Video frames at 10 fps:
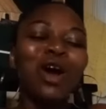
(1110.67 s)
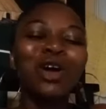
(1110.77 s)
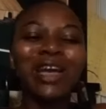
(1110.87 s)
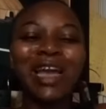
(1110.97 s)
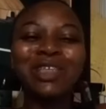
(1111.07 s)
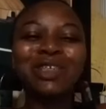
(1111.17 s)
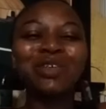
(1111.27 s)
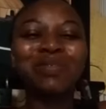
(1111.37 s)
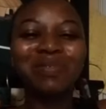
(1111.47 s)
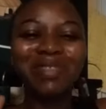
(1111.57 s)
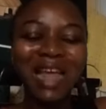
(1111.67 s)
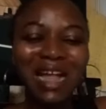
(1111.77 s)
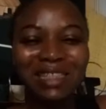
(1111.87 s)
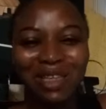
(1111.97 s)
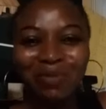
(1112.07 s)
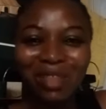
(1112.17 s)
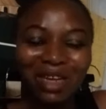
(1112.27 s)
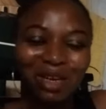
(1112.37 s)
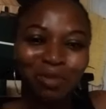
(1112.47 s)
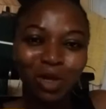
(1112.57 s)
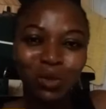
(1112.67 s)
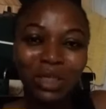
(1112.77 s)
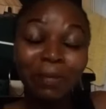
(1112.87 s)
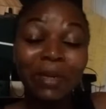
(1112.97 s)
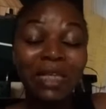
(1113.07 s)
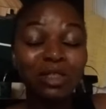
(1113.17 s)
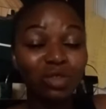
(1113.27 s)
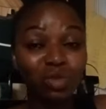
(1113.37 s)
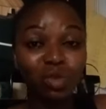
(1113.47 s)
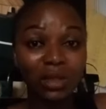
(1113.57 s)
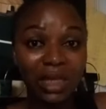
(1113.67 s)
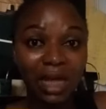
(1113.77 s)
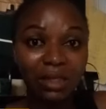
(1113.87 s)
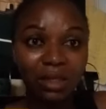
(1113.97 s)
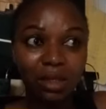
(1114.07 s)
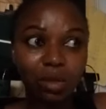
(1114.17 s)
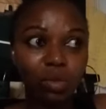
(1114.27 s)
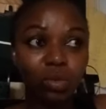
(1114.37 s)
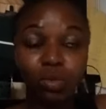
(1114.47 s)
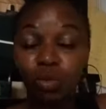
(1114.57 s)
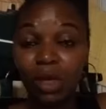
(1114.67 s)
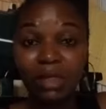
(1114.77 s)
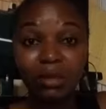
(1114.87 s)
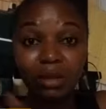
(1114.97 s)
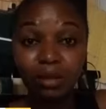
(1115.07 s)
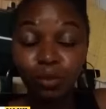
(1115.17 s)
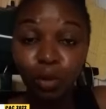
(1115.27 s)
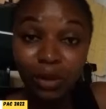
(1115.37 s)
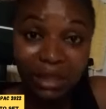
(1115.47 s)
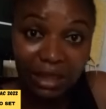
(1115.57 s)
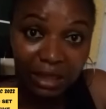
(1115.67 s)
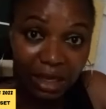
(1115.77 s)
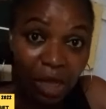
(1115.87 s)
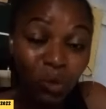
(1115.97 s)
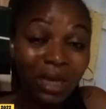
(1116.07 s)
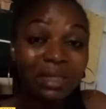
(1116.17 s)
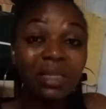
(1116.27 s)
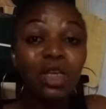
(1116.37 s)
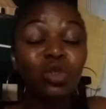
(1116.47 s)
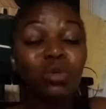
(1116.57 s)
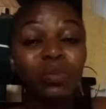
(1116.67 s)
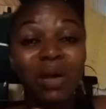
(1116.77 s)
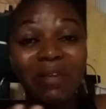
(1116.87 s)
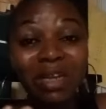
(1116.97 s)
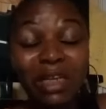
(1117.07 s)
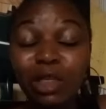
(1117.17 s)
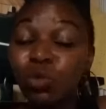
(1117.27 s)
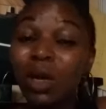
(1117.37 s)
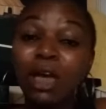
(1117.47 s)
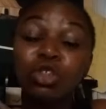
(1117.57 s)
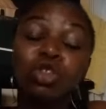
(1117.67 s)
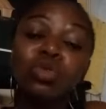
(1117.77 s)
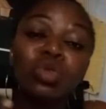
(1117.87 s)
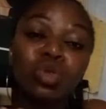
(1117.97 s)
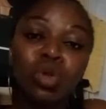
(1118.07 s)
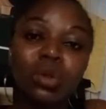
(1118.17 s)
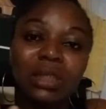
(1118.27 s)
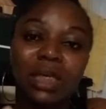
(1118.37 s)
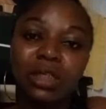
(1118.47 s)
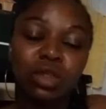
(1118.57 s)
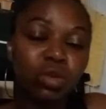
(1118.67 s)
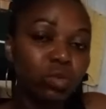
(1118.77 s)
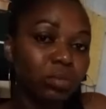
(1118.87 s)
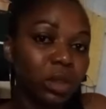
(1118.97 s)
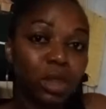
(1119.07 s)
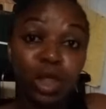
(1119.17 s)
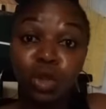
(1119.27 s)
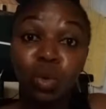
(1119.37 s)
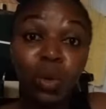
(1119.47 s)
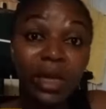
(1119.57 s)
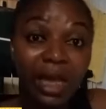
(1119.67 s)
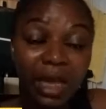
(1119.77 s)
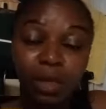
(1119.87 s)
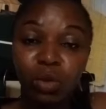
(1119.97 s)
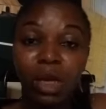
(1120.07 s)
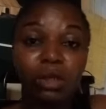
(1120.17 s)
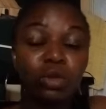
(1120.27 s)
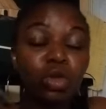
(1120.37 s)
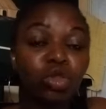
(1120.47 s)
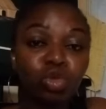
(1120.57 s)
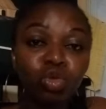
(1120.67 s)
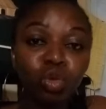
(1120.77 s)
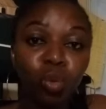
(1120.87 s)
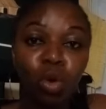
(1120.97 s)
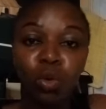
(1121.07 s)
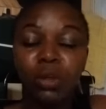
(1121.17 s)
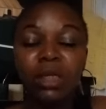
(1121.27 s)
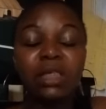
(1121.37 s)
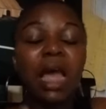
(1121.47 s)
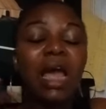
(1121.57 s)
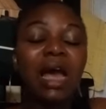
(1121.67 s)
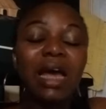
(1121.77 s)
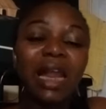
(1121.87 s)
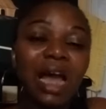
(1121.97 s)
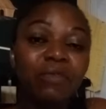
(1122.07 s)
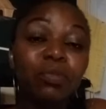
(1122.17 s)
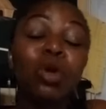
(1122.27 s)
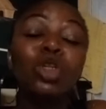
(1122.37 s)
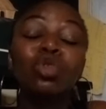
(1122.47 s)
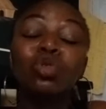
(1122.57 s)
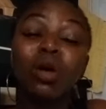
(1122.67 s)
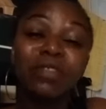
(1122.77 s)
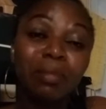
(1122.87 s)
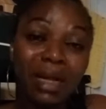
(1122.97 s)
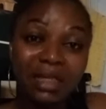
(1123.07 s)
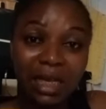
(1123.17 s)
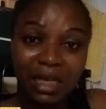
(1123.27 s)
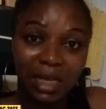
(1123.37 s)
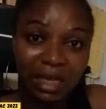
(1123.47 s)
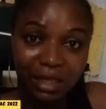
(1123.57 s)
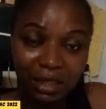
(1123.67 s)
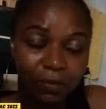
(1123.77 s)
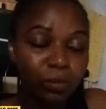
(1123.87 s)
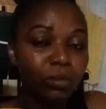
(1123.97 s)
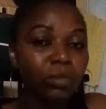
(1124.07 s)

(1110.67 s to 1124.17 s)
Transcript: Okay, so that's that about today. Please do your task. You can post it here, you can send it to me privately, you can choose not to send it to me. It's okay, you can just choose to work on it and have it. But the truth of the matter is,